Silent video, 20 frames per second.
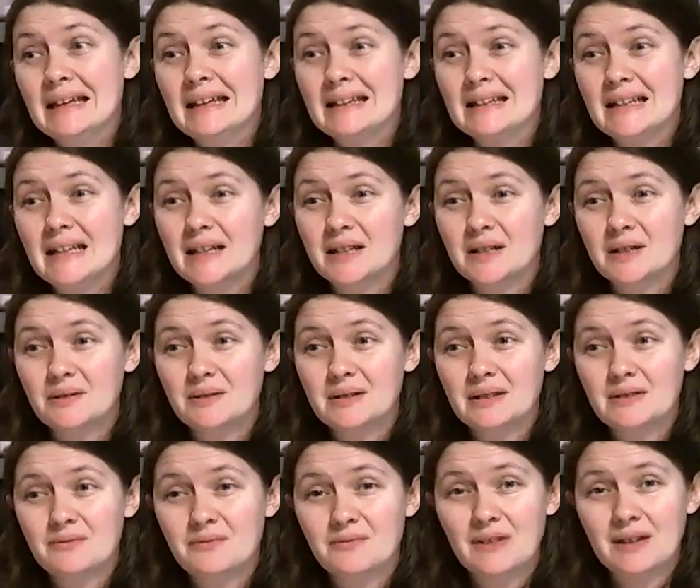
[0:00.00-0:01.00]
you know,
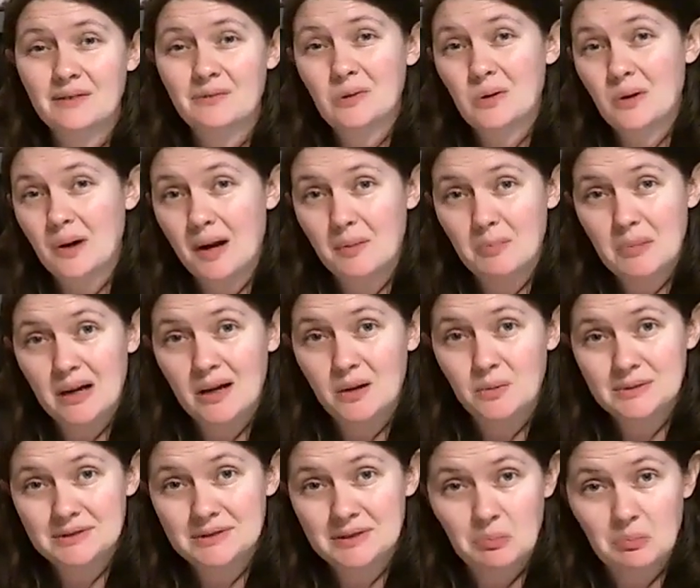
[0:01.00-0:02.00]
if grandma
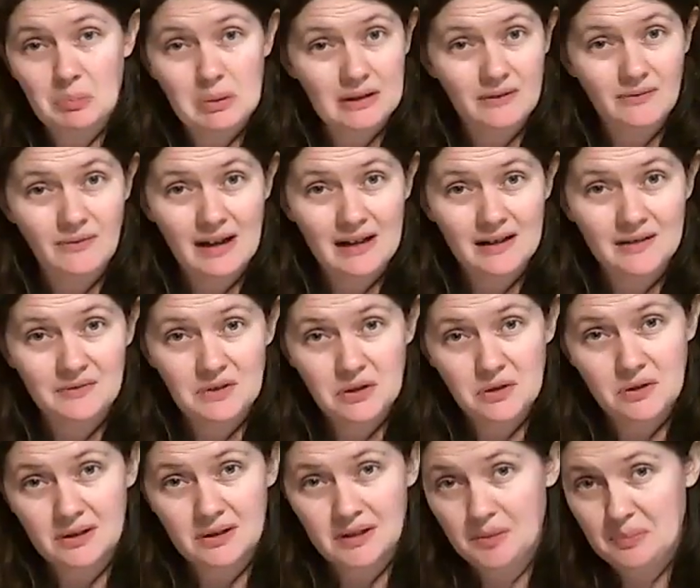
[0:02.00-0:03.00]
was a big fan of
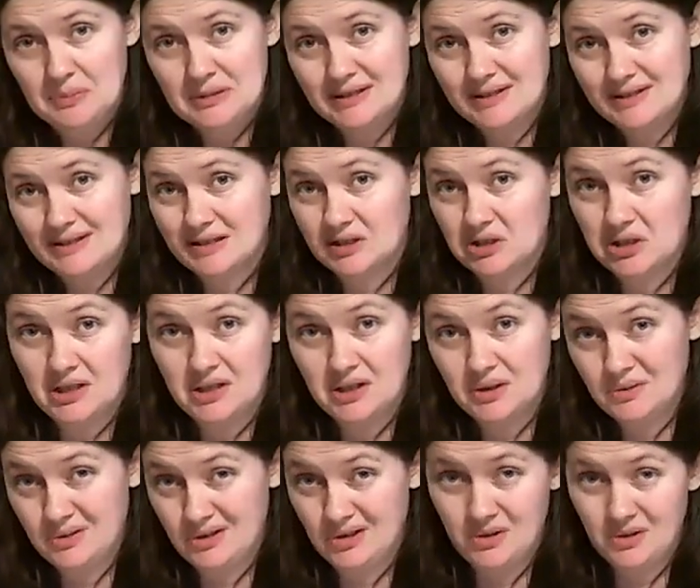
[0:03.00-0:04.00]
eucalyptus and she
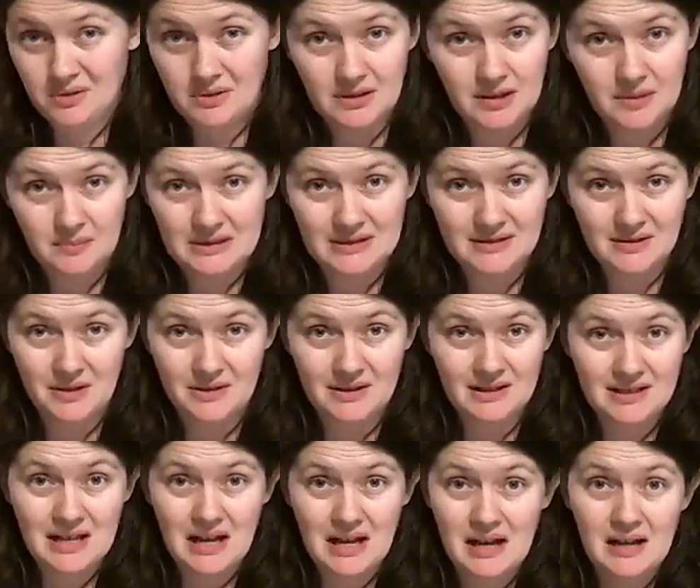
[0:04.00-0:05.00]
used eucalyptus all the
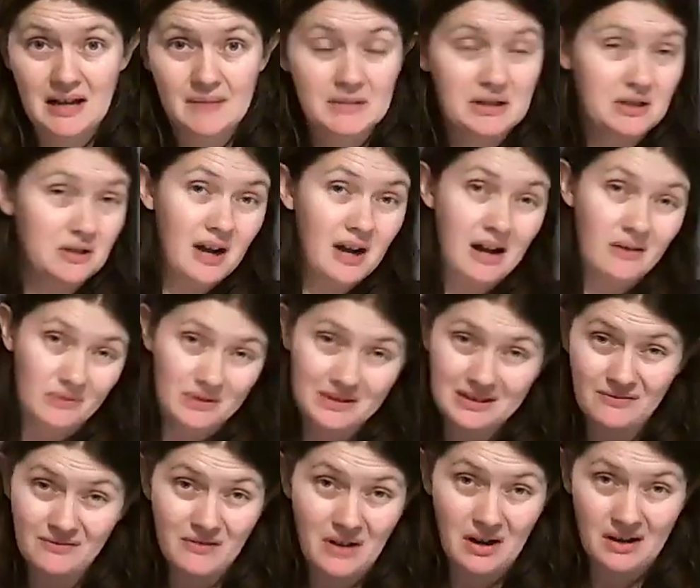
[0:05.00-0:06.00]
time and have
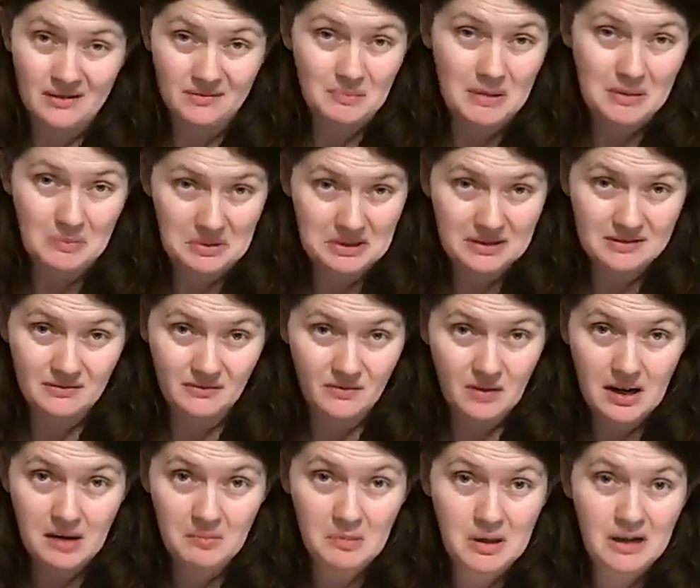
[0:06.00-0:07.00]
really fond memories of
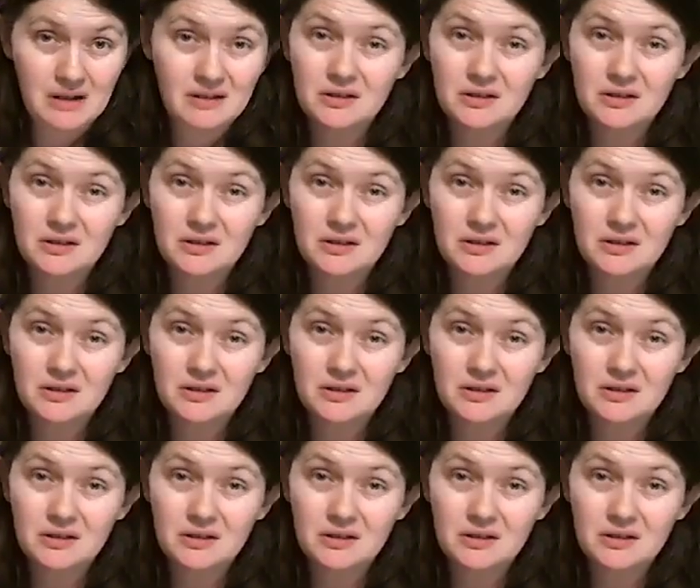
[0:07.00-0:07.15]
grandma,